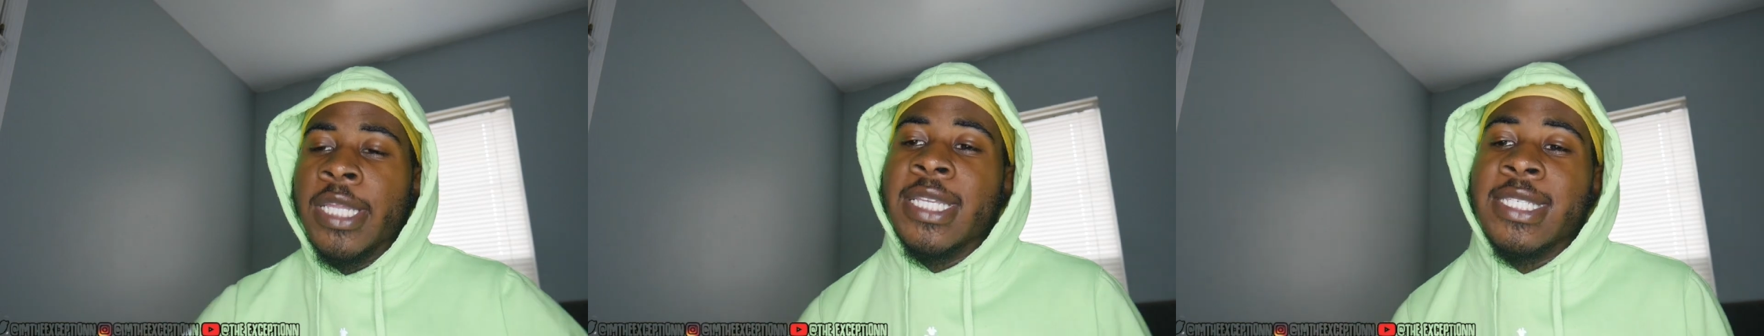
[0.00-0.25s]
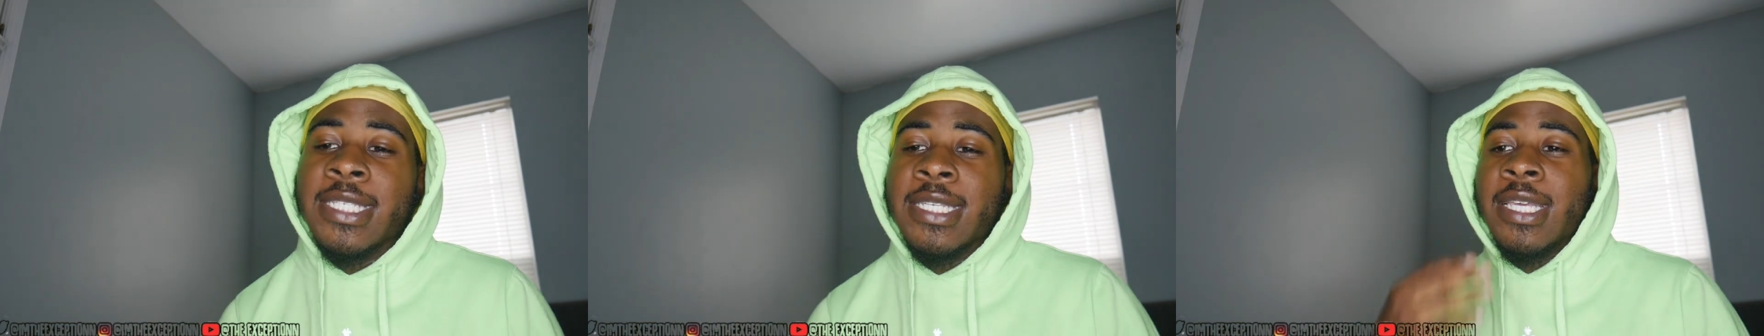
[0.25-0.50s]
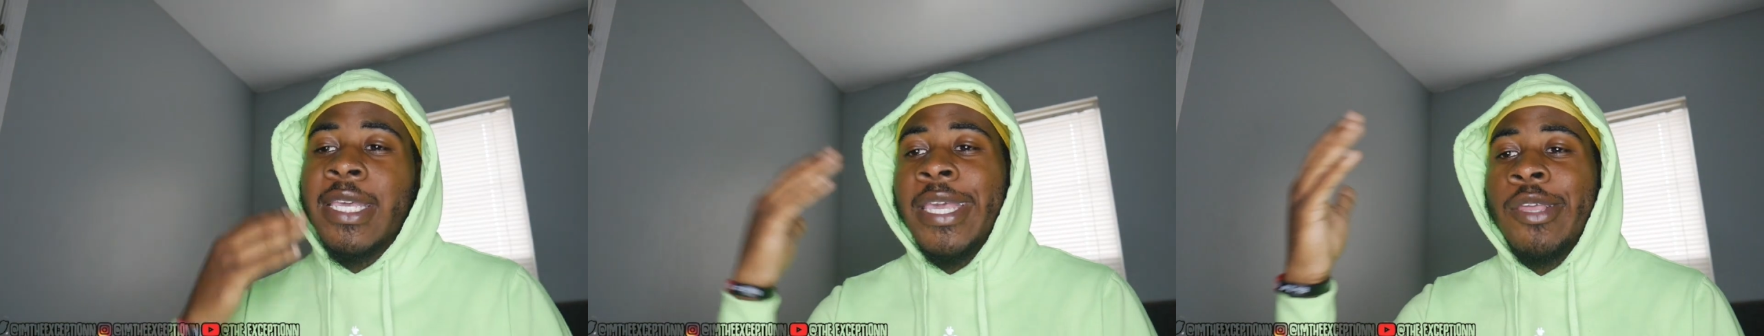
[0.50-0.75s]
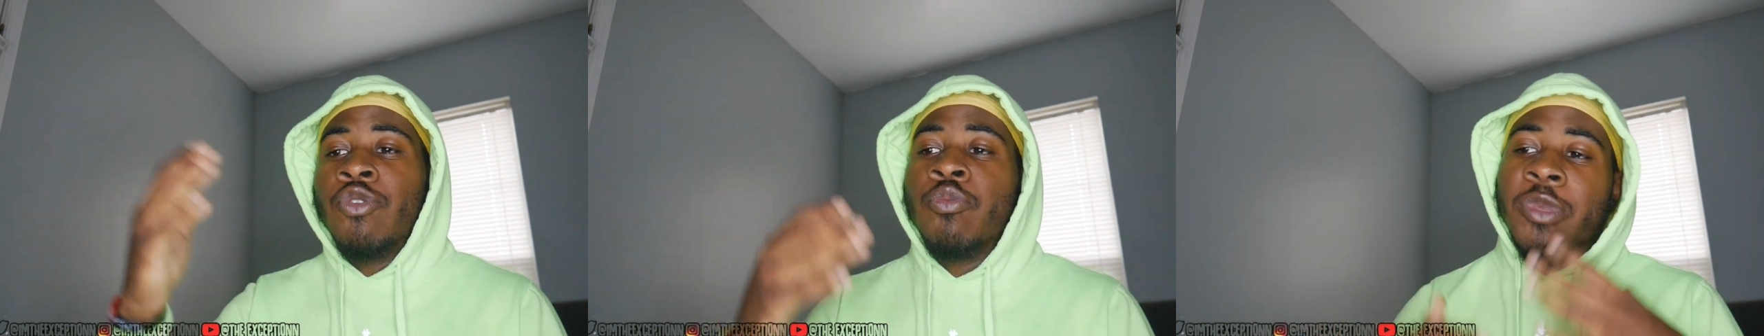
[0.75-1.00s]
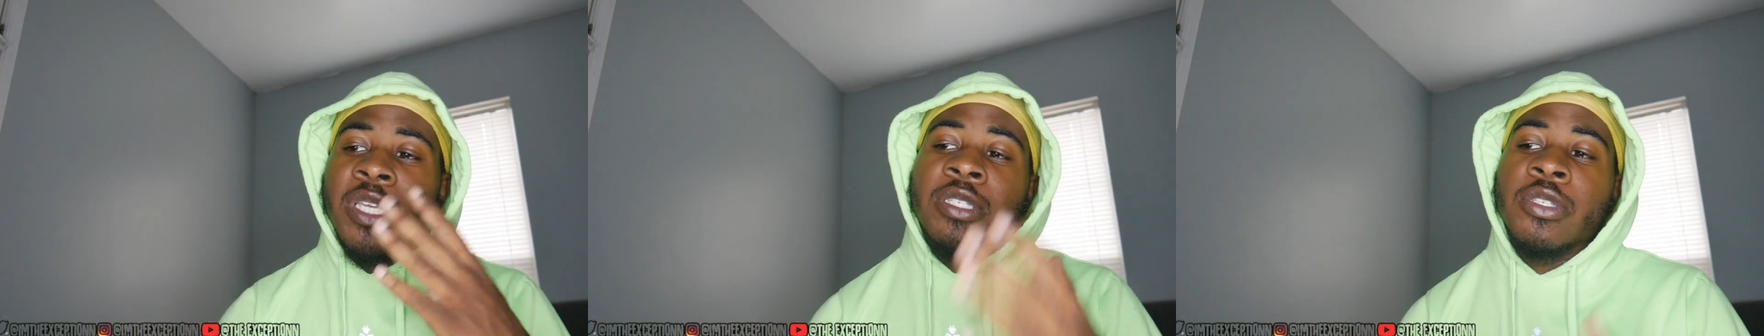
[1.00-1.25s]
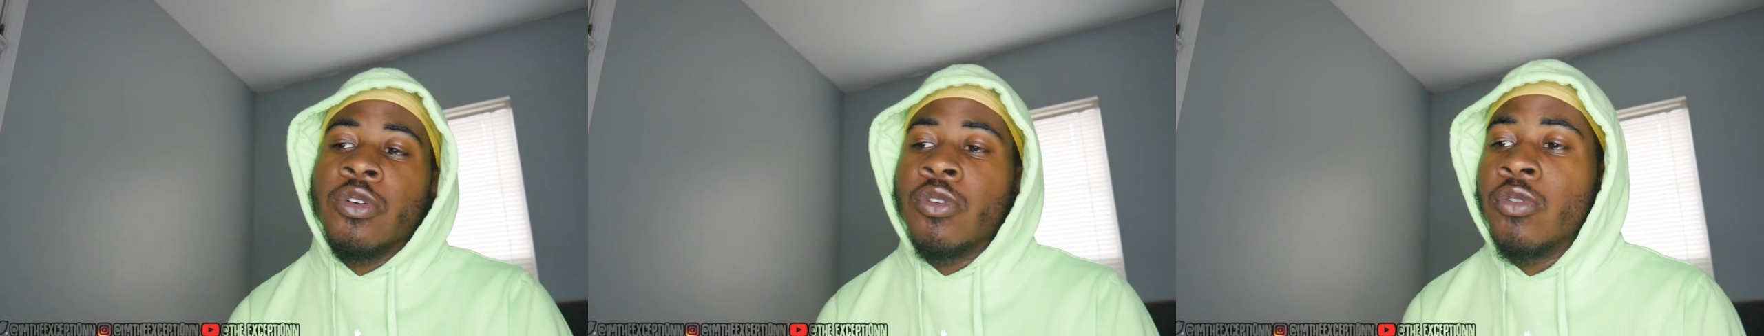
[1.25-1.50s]
This is a hit or miss
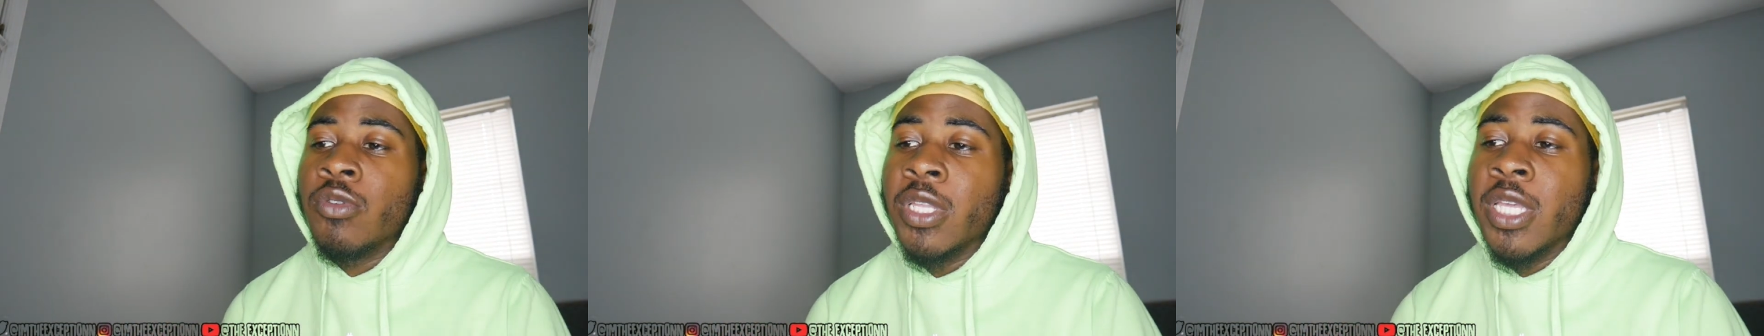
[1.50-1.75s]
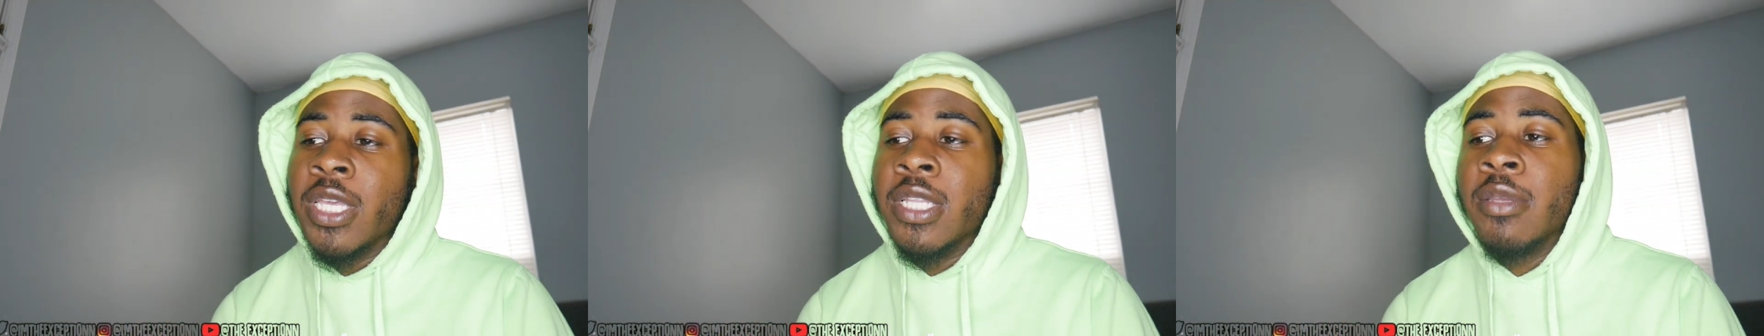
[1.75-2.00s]
song. Like